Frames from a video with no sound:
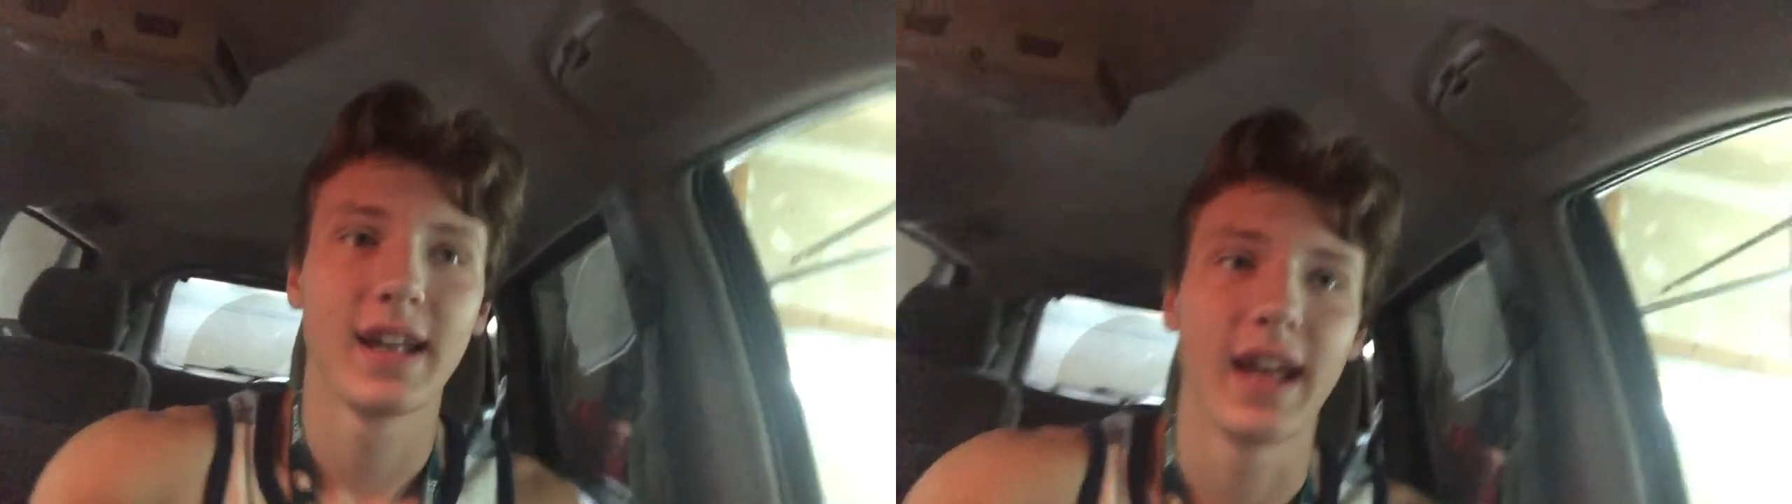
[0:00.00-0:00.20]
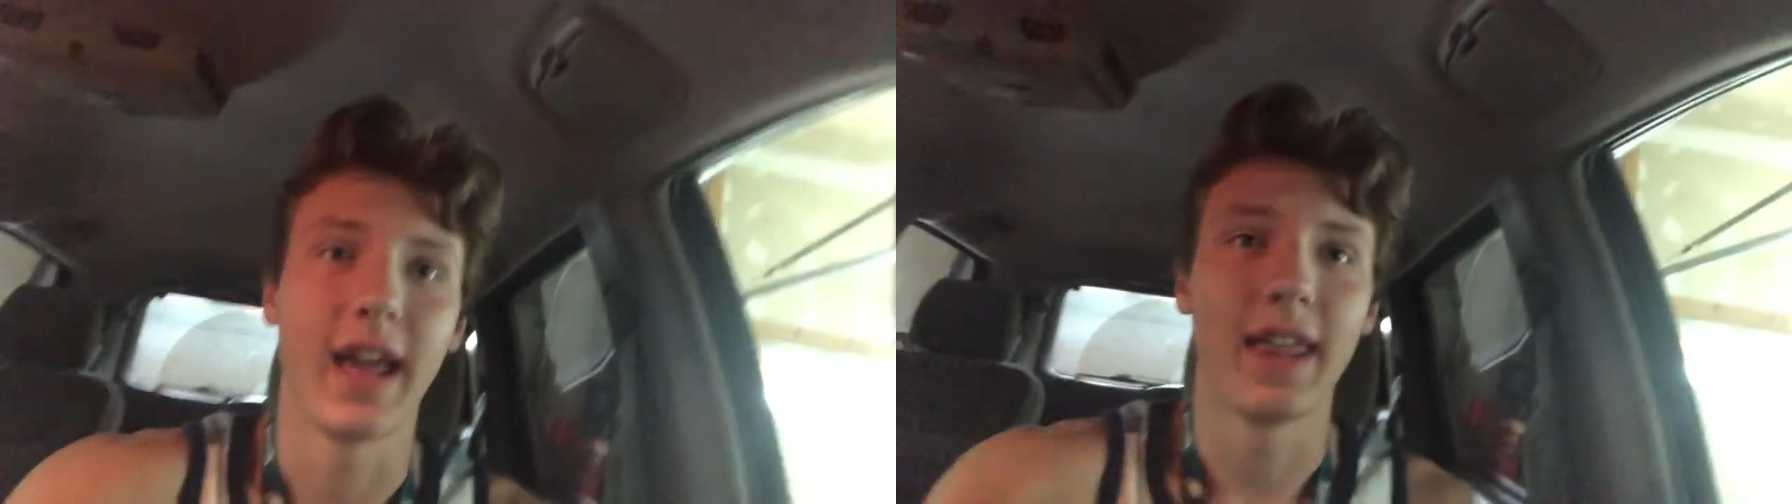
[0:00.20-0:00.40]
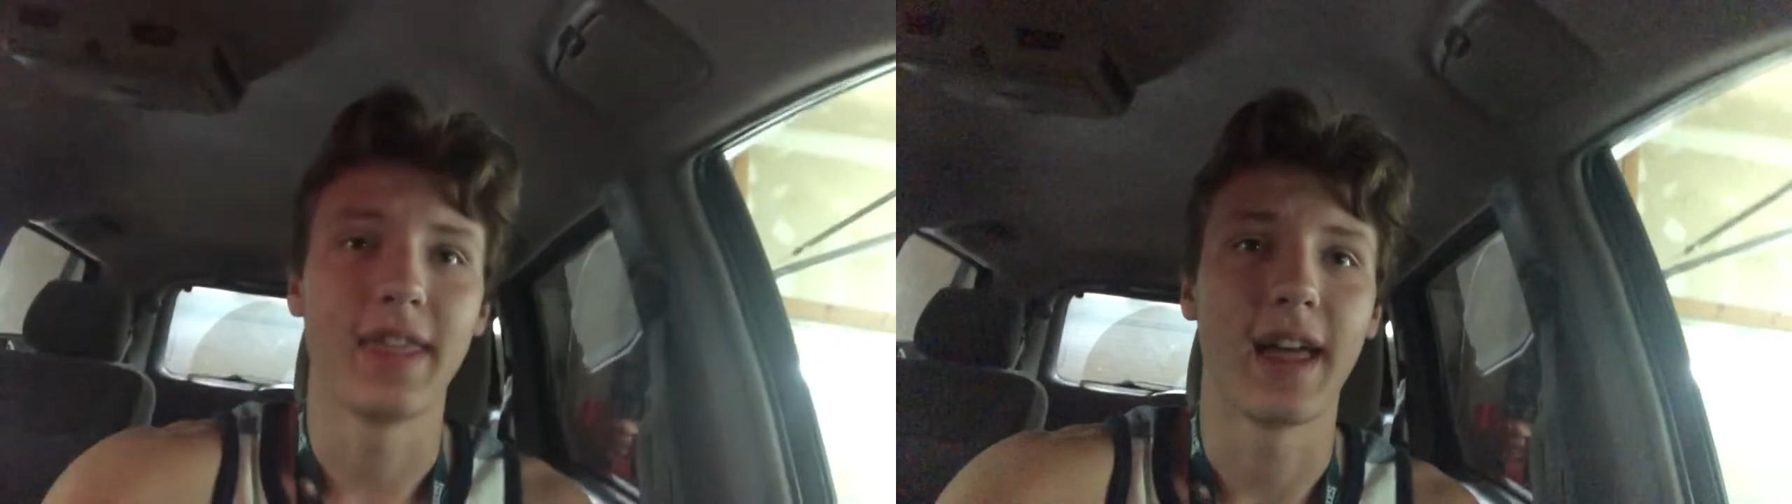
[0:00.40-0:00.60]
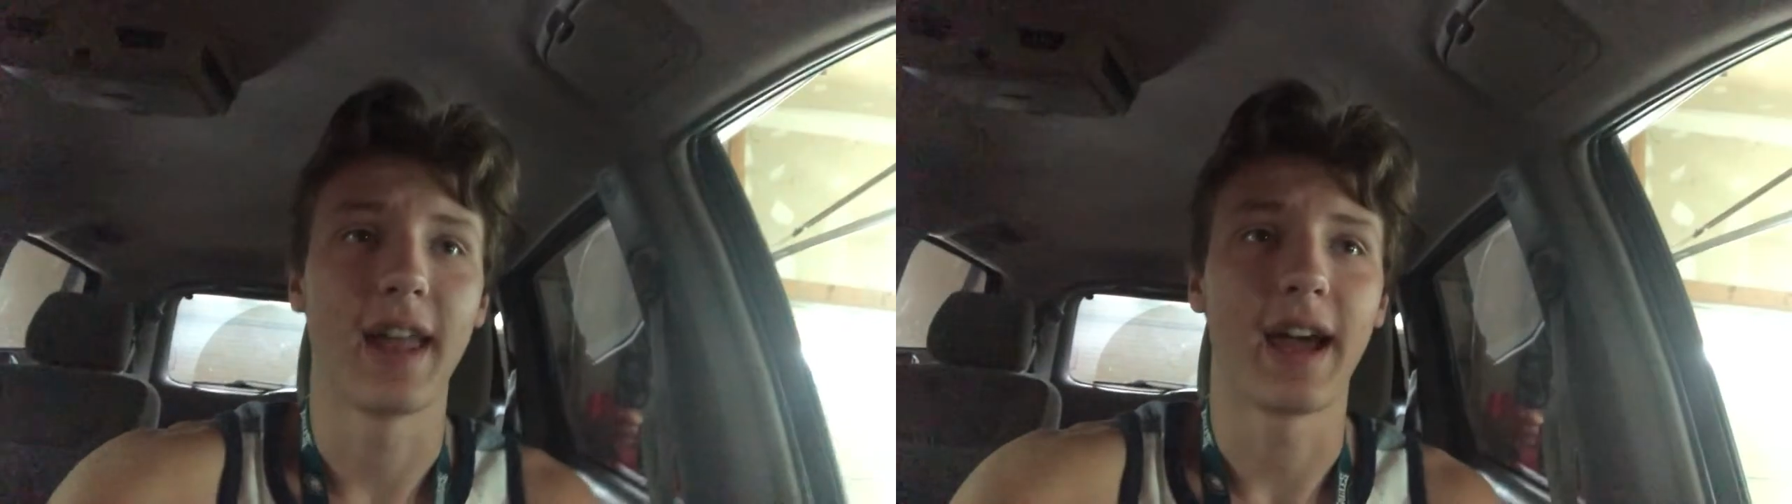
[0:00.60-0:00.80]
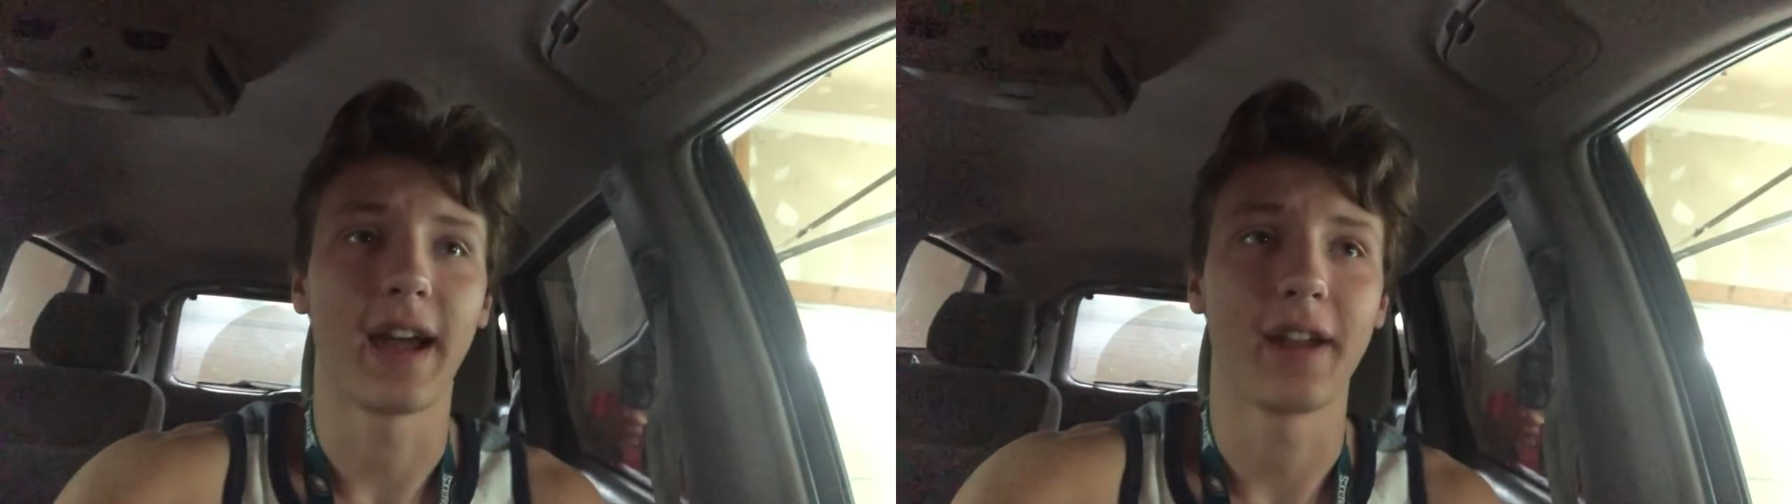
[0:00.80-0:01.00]
and
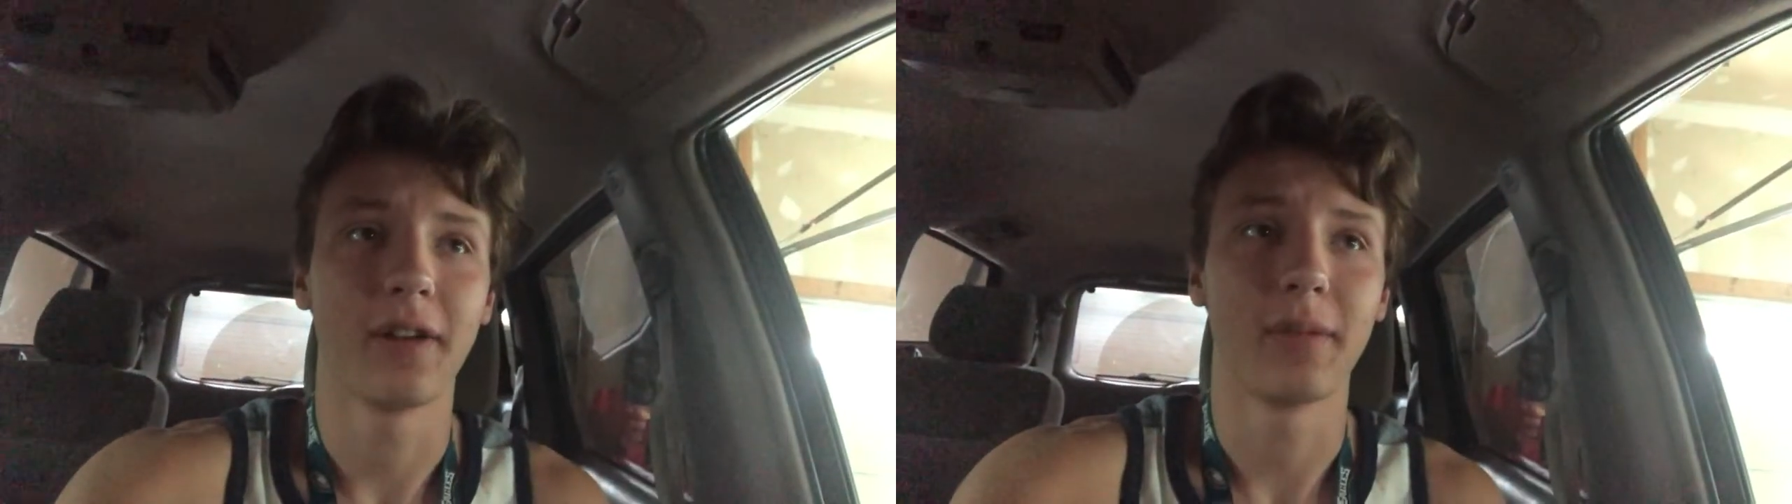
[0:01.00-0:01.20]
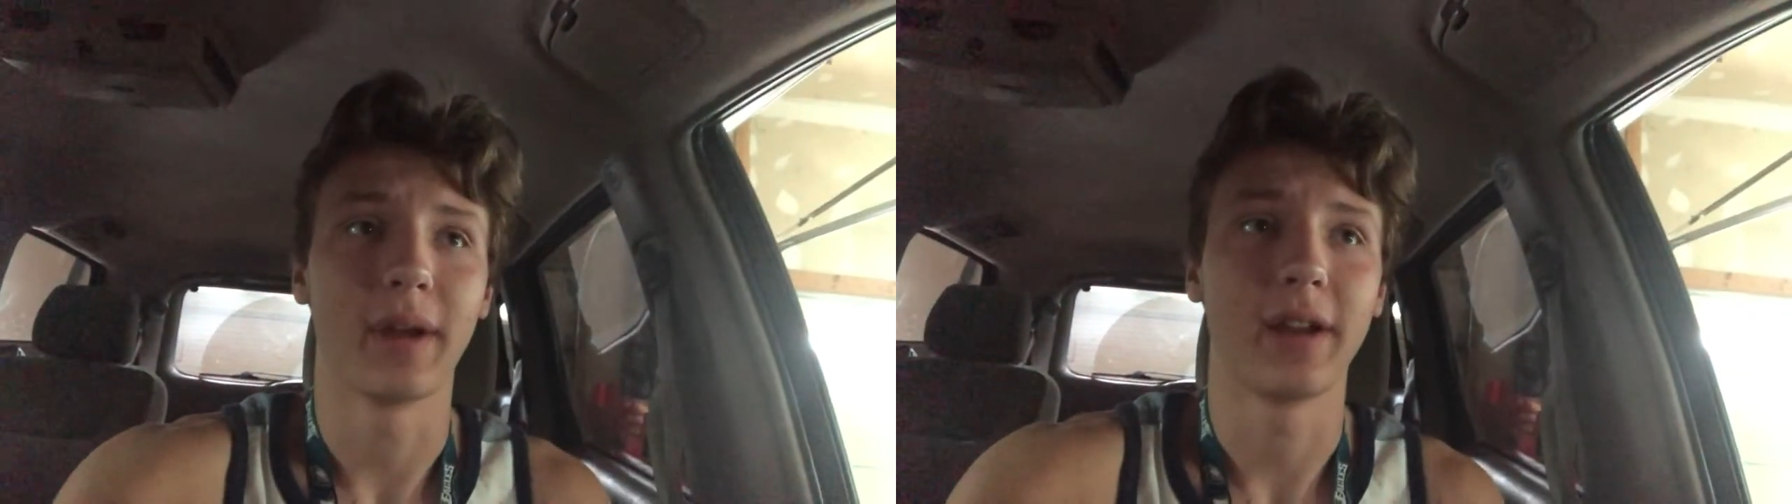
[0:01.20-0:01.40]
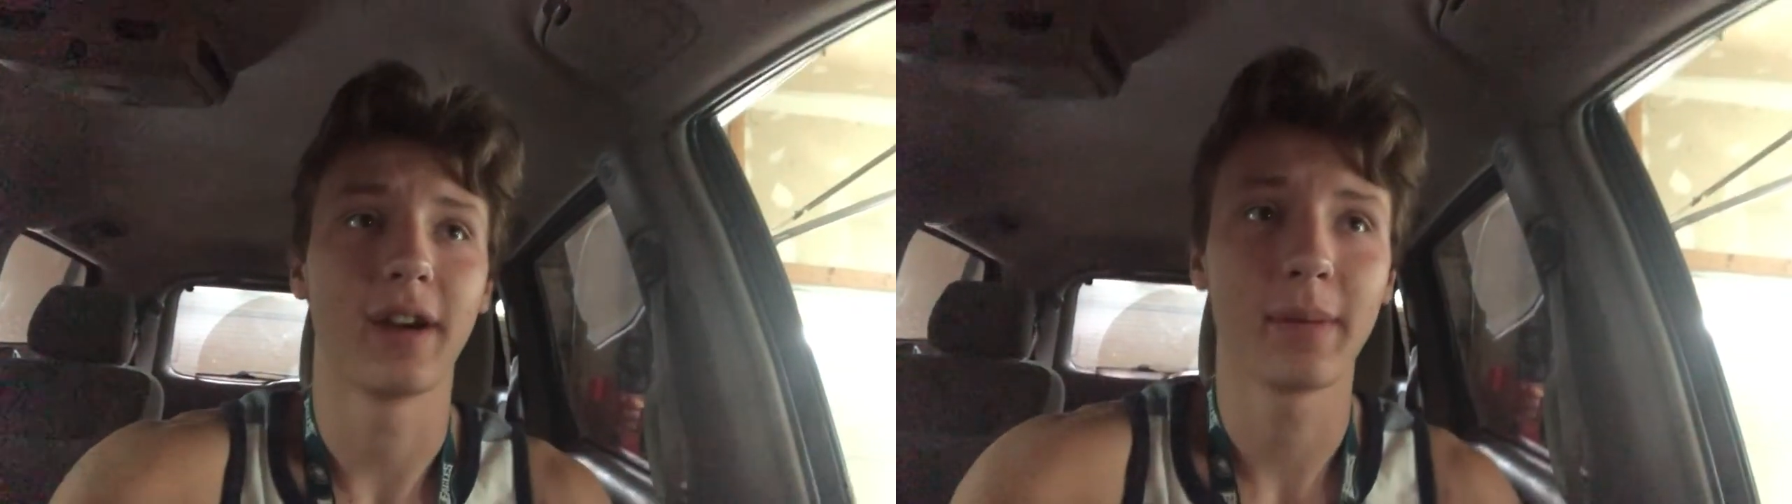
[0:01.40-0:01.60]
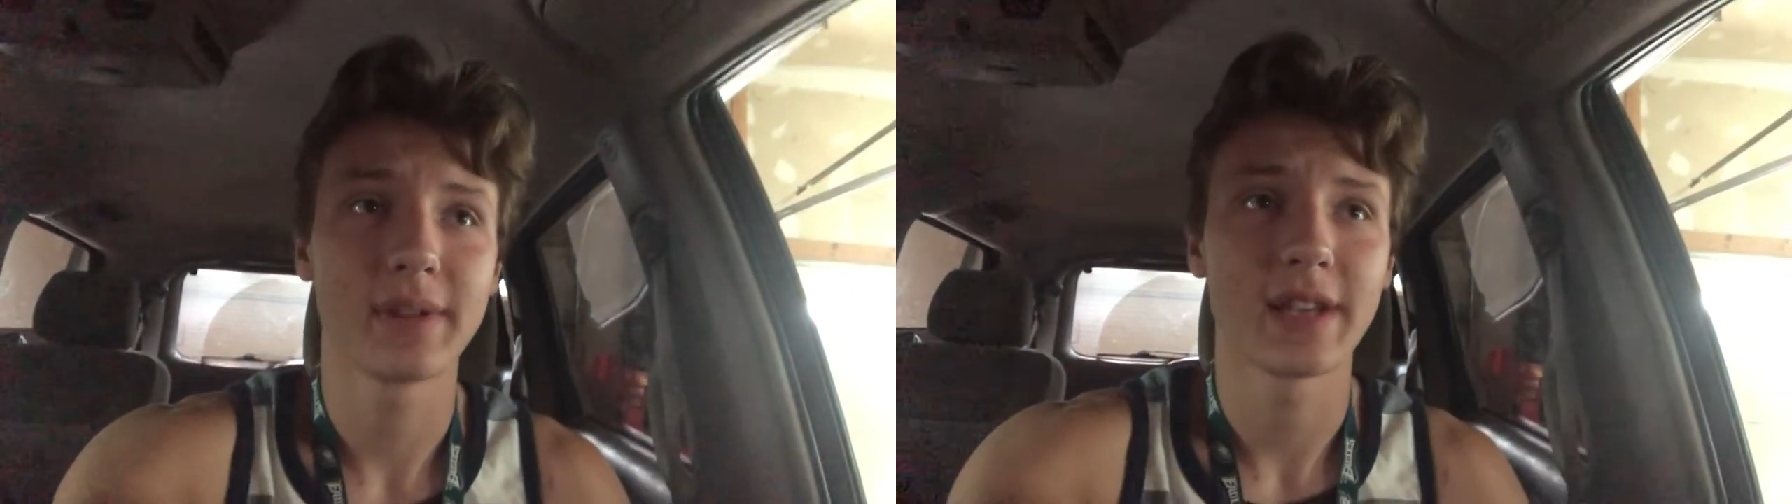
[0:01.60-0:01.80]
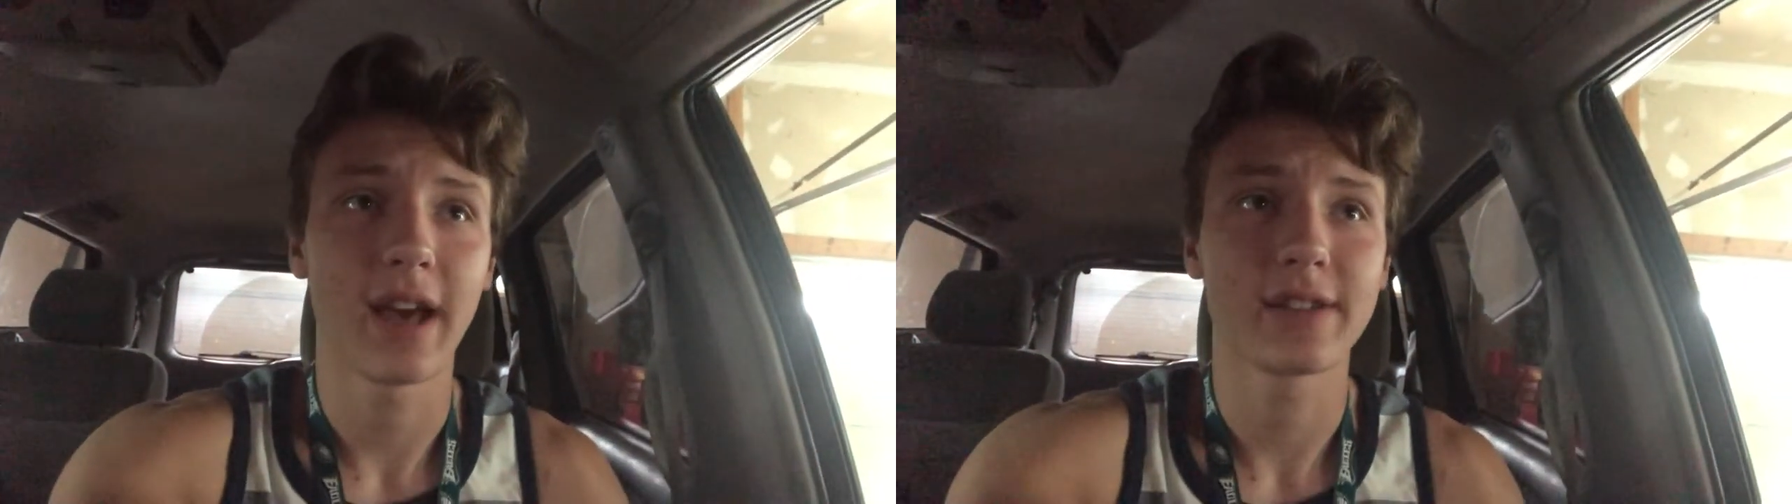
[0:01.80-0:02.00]
then I gotta go to my
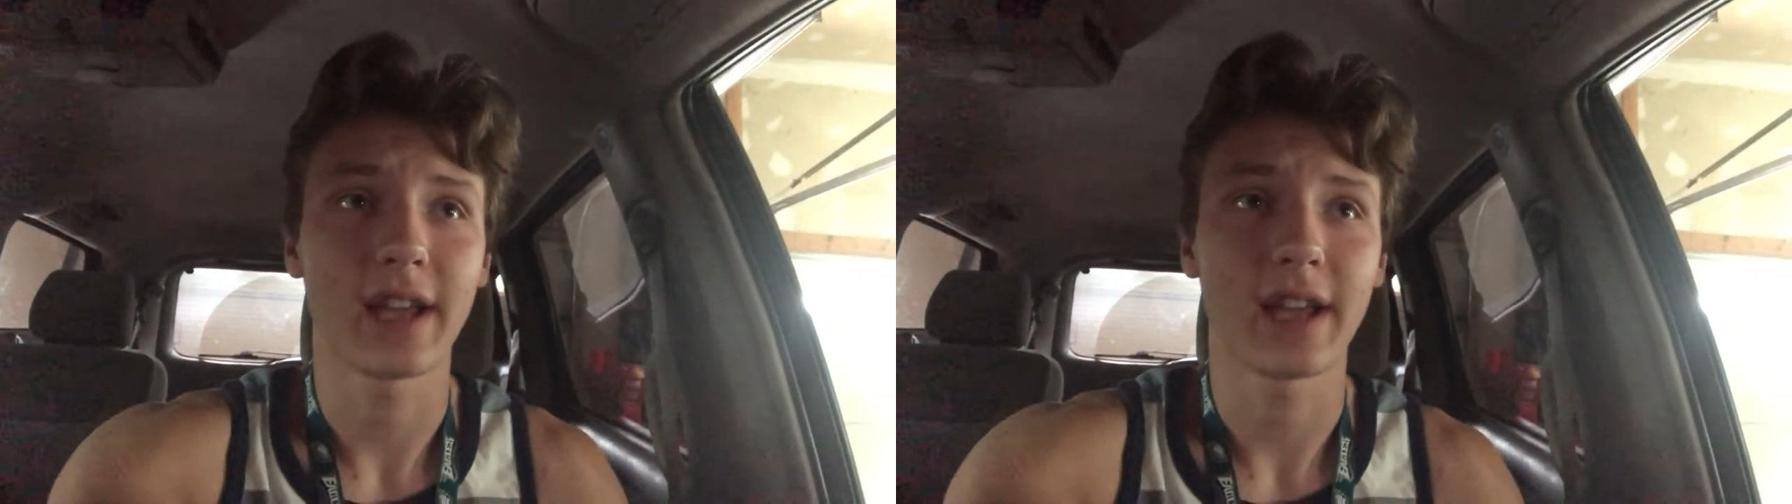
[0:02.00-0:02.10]
grandma's house.